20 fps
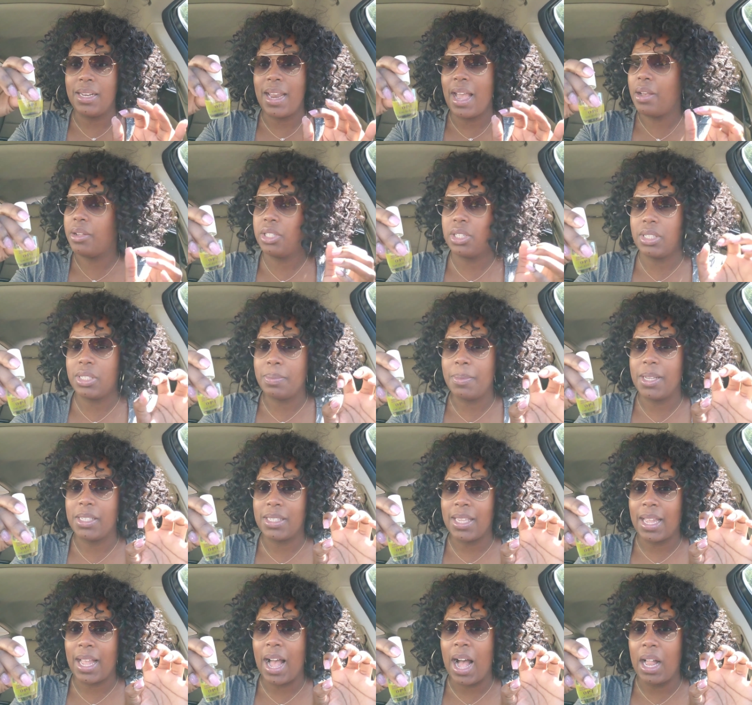Now it just smells
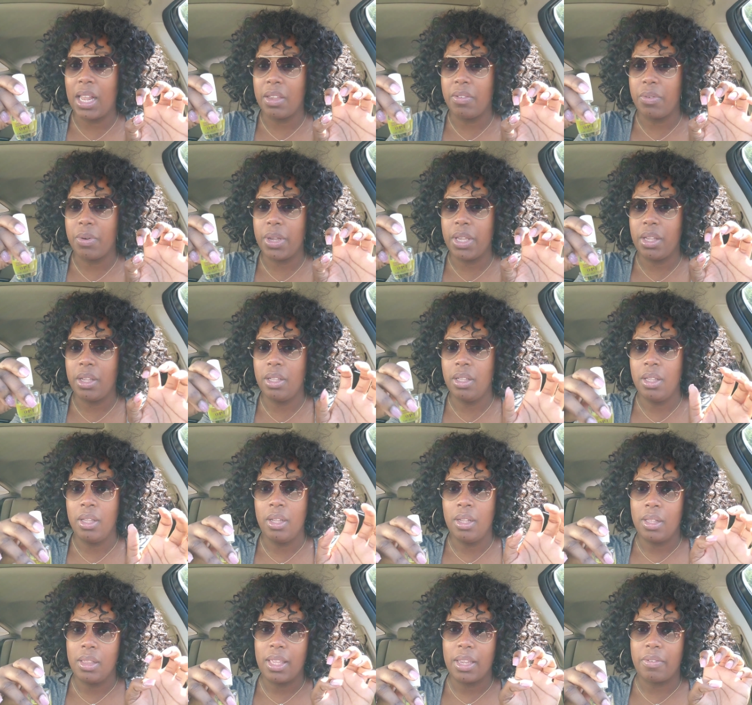like olive oil,
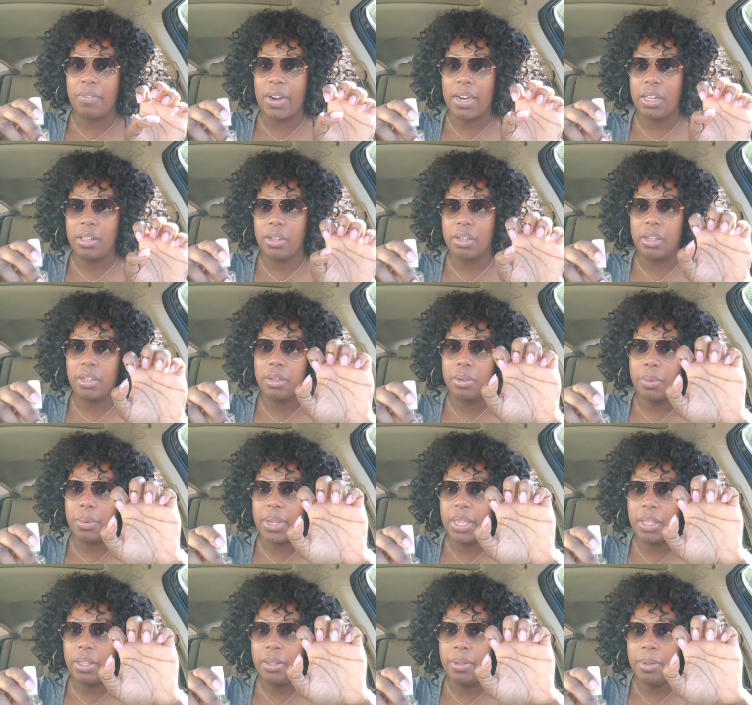like regular
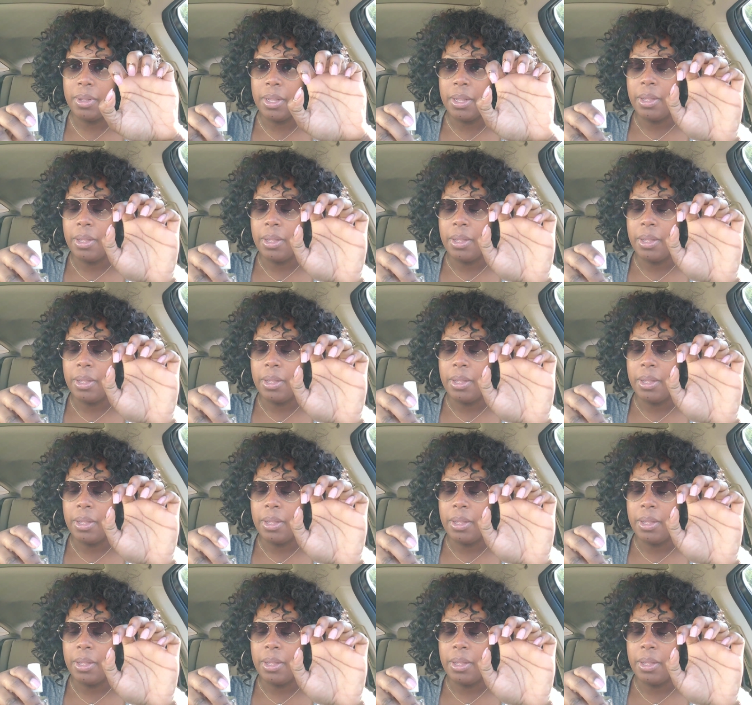oil.